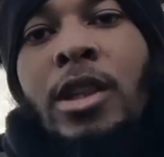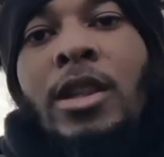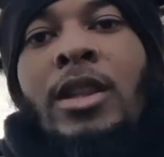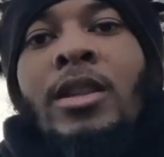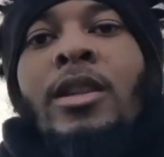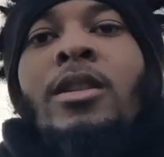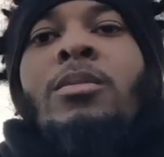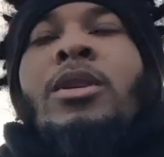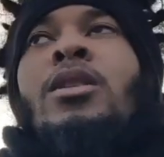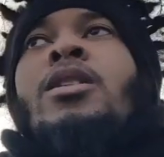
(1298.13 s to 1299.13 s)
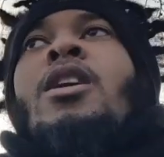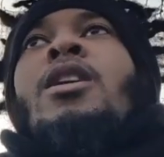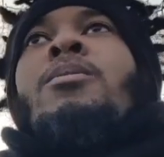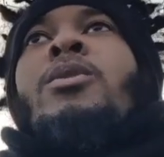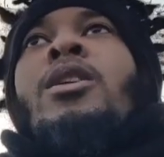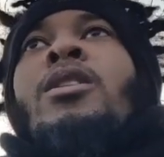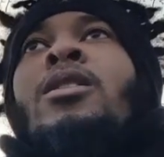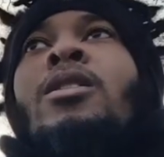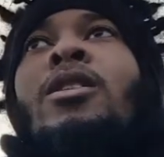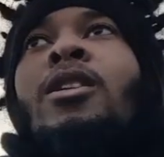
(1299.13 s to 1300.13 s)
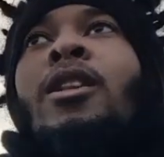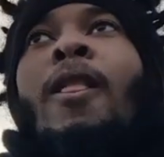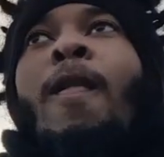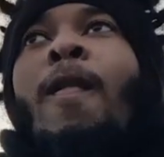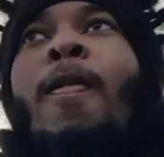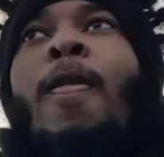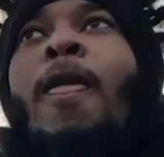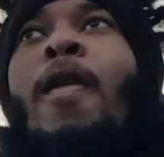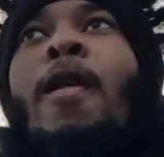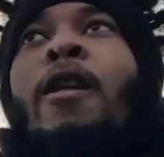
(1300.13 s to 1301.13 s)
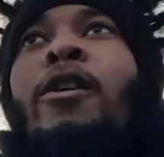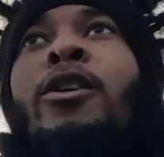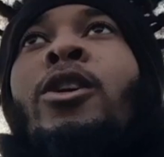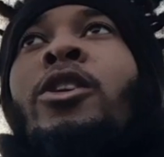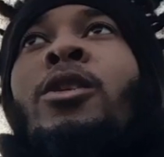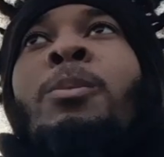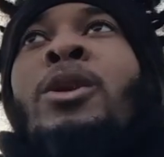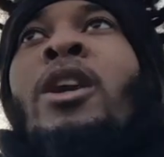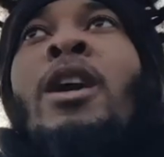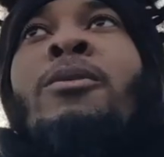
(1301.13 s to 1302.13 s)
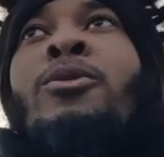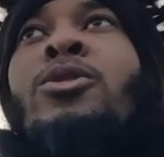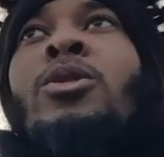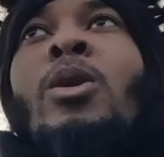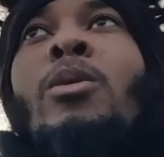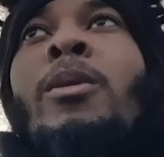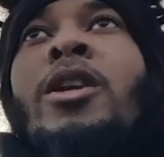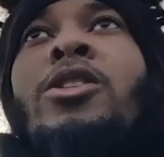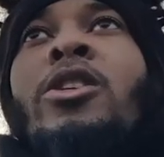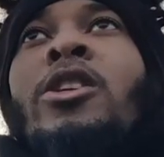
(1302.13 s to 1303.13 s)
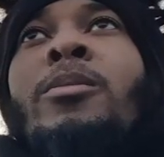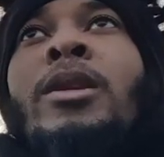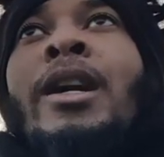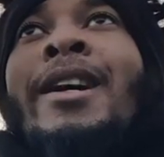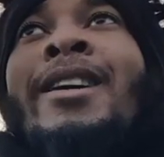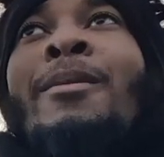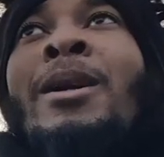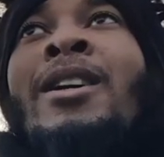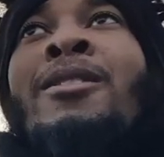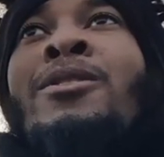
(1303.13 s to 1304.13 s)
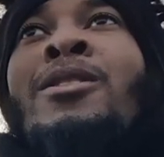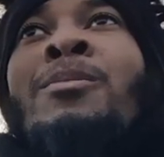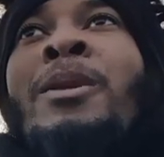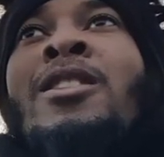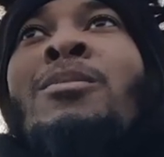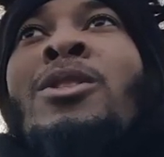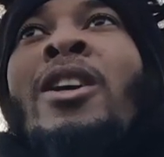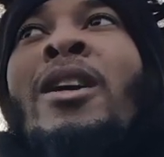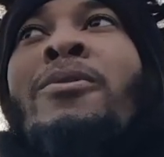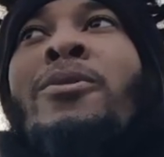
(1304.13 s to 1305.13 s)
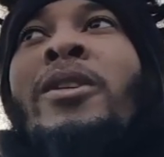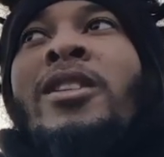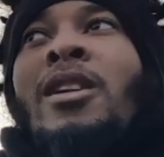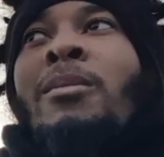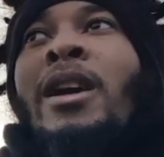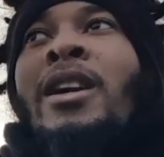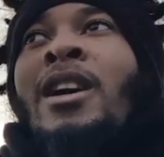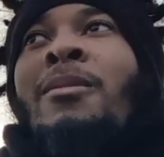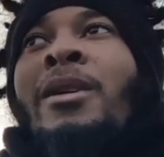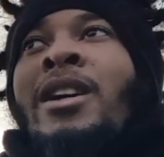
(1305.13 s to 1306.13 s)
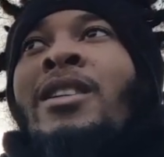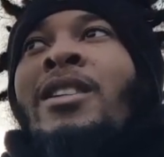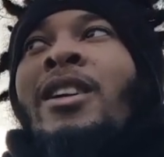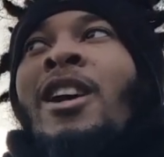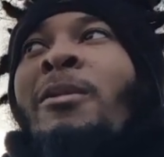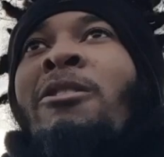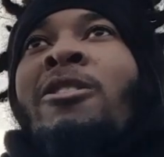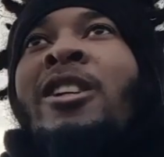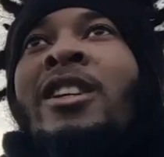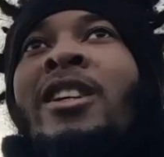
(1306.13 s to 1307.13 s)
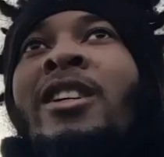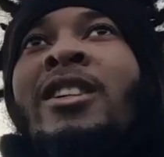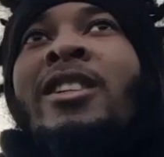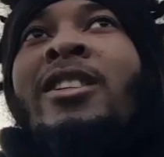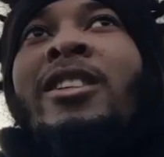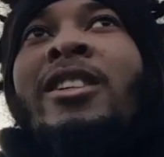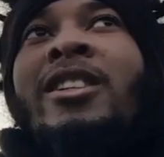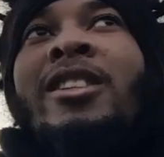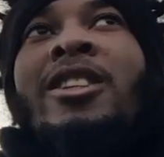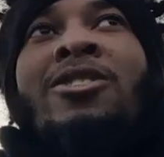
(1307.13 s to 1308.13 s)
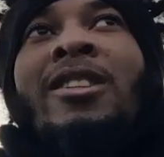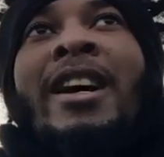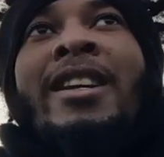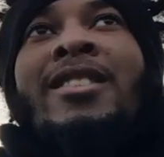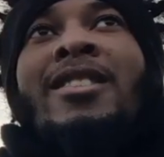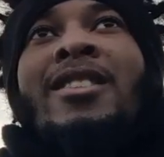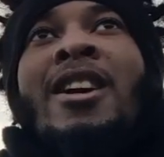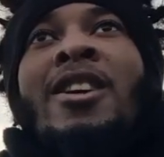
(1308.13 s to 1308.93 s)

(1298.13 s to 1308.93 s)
Yeah, there's going to be a time when you're going to be going through so much. You're going to be like, am I even meant to be going through this? Am I really is Israelites?